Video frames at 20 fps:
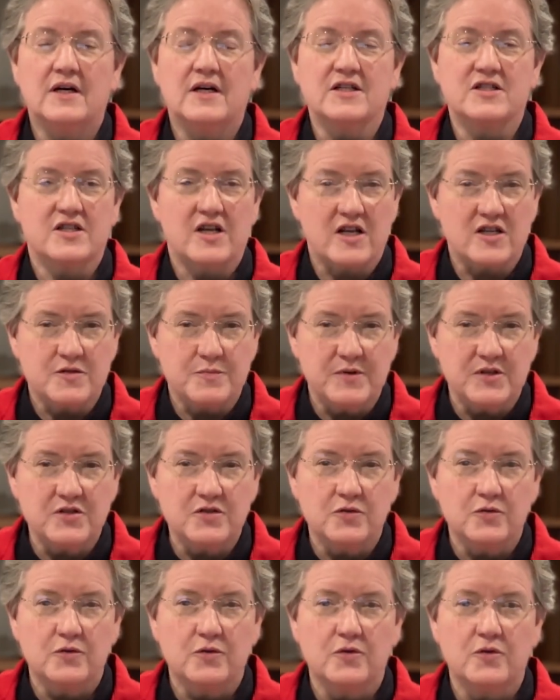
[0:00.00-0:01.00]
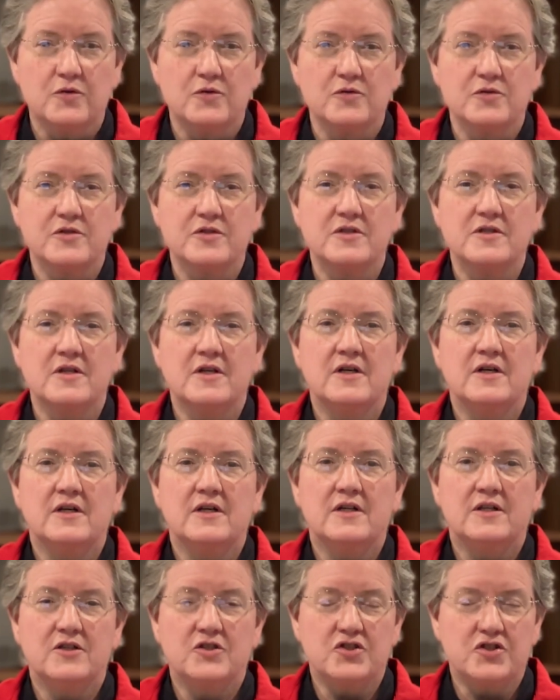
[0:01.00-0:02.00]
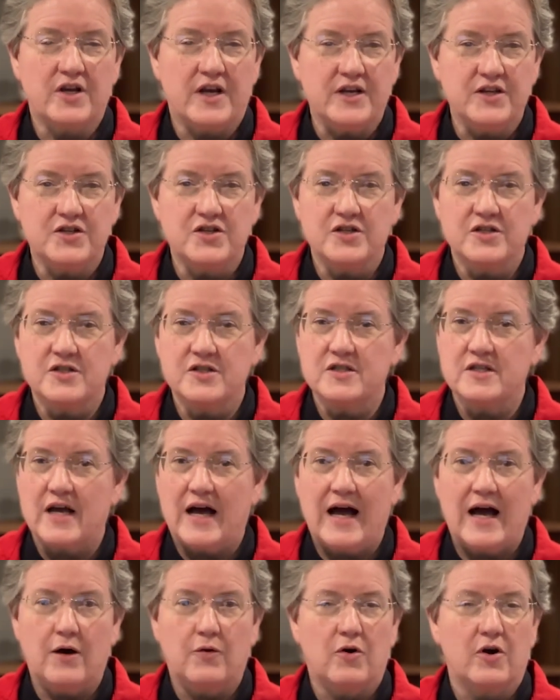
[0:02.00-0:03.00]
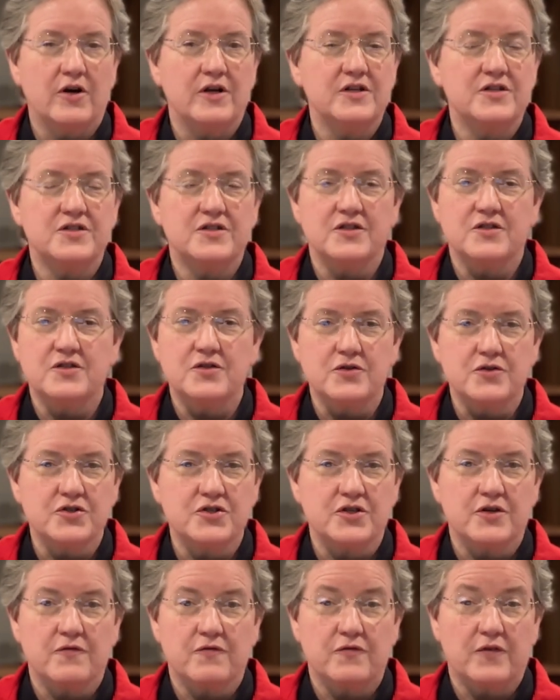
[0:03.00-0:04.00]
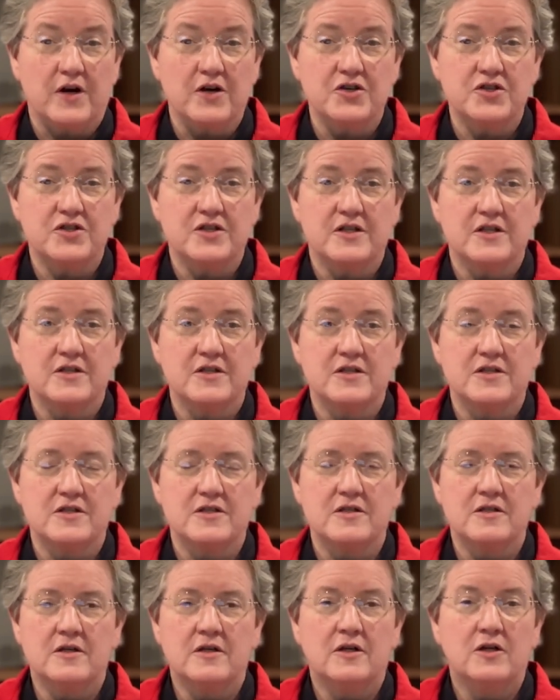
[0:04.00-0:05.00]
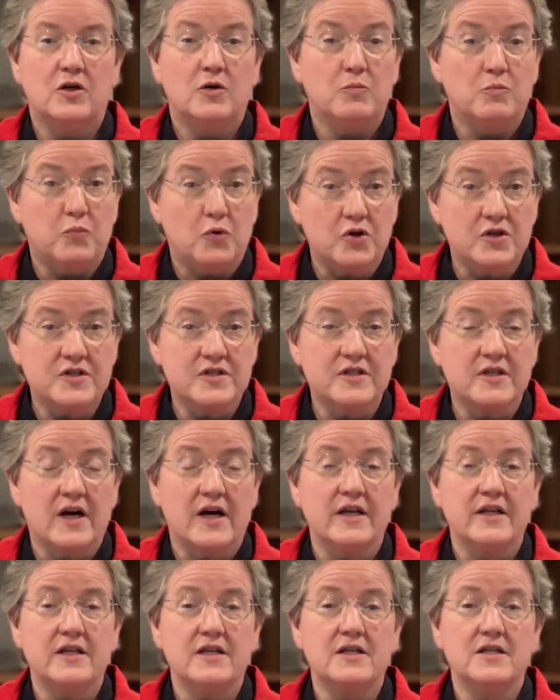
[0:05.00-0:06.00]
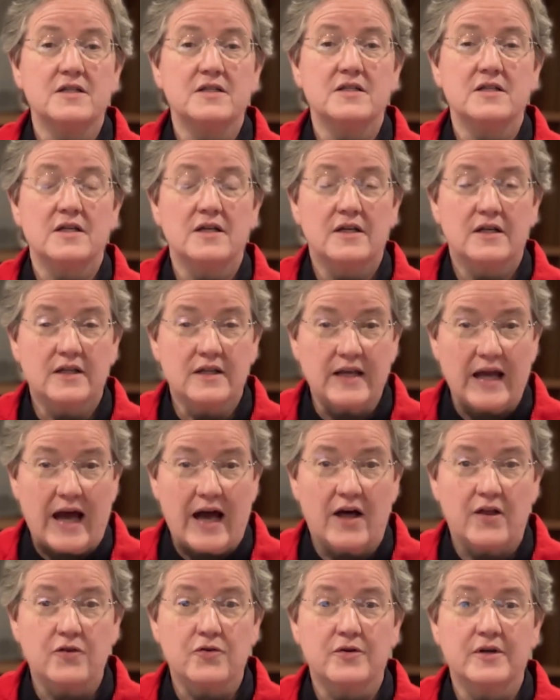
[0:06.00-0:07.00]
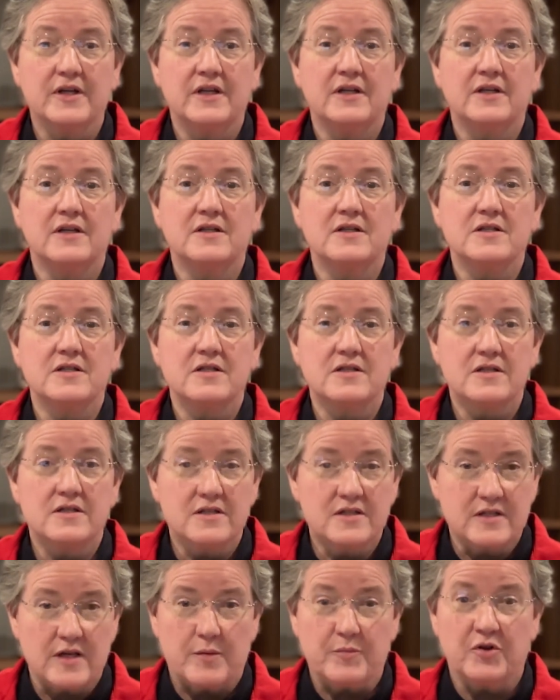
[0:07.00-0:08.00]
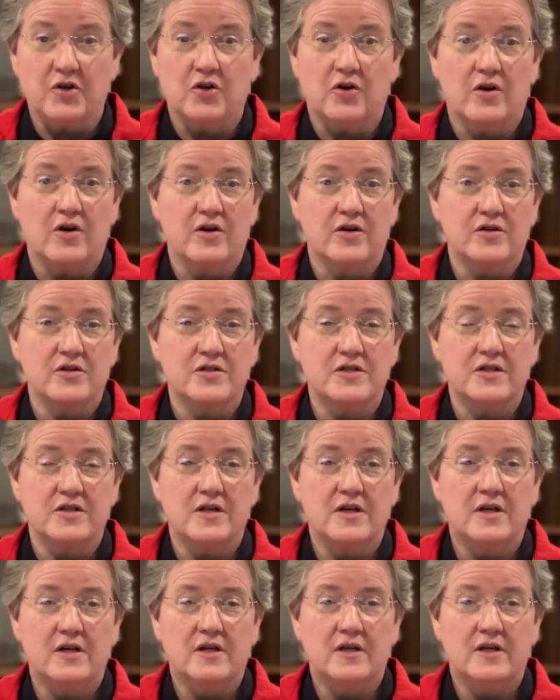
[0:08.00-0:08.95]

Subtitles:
Assessment tools, changes to how our institution functions, book studies, gatherings, seminars,